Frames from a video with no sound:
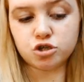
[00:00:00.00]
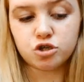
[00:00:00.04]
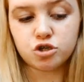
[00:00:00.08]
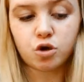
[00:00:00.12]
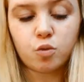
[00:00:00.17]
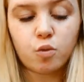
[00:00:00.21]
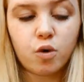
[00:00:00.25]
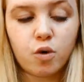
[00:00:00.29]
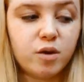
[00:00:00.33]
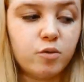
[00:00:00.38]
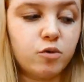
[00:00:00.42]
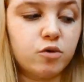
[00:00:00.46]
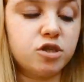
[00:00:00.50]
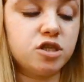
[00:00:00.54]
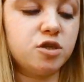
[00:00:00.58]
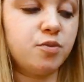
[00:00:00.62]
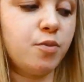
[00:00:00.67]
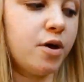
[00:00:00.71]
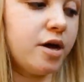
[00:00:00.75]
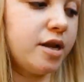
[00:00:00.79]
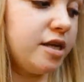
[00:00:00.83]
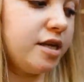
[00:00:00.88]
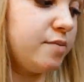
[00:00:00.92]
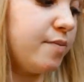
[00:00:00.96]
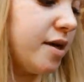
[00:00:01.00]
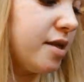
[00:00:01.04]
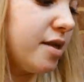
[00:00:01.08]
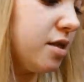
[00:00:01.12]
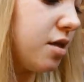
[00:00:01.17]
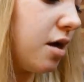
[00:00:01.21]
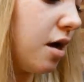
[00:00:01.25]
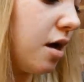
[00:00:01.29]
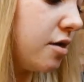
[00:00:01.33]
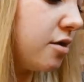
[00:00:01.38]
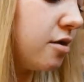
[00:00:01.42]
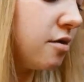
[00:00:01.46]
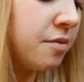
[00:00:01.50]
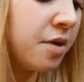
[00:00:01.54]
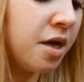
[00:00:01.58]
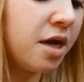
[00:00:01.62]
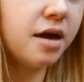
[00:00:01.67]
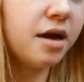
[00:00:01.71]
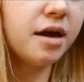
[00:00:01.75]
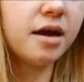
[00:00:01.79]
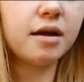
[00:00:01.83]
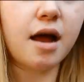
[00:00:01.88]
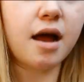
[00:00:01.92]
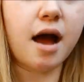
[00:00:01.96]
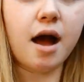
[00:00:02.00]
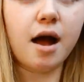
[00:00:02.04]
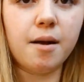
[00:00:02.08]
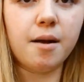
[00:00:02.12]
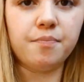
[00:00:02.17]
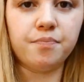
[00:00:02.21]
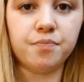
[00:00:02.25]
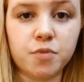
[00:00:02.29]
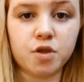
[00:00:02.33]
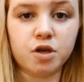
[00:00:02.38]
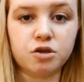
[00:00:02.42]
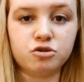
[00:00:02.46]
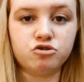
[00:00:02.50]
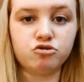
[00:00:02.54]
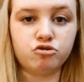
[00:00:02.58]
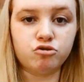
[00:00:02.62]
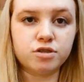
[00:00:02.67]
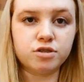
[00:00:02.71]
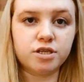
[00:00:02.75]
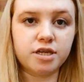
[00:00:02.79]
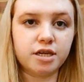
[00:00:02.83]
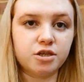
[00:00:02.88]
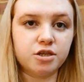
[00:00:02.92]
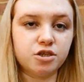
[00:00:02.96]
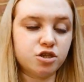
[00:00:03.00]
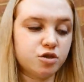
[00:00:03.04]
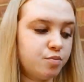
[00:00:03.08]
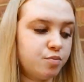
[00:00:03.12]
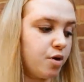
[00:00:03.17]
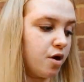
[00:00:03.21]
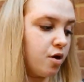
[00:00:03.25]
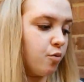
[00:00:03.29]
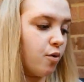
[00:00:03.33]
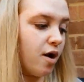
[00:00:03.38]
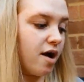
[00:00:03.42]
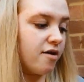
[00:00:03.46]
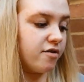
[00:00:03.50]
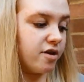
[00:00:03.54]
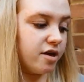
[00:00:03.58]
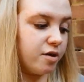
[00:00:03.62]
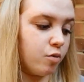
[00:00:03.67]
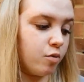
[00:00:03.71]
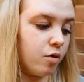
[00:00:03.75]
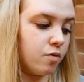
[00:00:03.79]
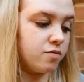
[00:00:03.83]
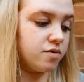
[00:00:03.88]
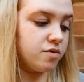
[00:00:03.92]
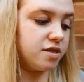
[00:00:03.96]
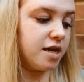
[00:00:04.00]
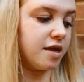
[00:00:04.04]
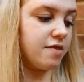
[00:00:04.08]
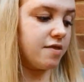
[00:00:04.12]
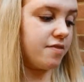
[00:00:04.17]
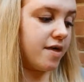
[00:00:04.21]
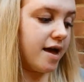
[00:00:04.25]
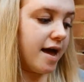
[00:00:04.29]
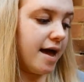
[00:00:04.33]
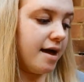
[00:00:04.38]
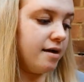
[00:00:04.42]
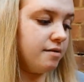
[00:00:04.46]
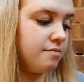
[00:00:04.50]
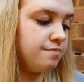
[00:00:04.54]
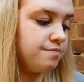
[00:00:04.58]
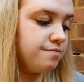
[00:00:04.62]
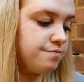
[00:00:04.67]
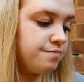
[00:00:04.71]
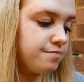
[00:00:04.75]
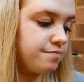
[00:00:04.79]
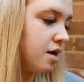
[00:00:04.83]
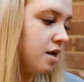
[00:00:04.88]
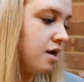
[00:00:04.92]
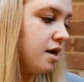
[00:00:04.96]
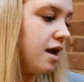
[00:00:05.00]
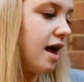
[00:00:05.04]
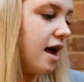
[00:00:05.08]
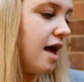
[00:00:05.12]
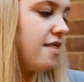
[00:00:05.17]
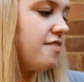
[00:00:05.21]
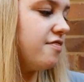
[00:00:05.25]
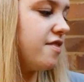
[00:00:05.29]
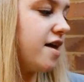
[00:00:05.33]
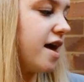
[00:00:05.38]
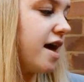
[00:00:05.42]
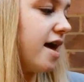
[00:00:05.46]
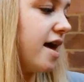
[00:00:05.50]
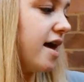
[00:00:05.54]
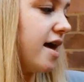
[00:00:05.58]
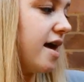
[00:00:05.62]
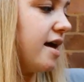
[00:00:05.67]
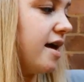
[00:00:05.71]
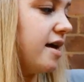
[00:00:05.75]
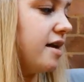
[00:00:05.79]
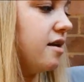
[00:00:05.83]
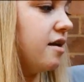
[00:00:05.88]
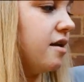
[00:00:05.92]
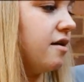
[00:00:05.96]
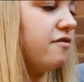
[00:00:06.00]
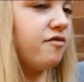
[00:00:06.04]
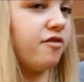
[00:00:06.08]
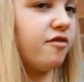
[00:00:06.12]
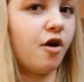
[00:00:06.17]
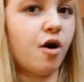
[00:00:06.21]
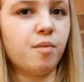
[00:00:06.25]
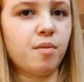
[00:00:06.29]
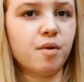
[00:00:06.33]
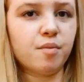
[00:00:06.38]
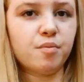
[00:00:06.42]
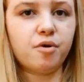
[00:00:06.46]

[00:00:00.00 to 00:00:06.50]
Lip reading: sure what he wants to put in his bedside drawers. He can just put whatever he wants in there. And then from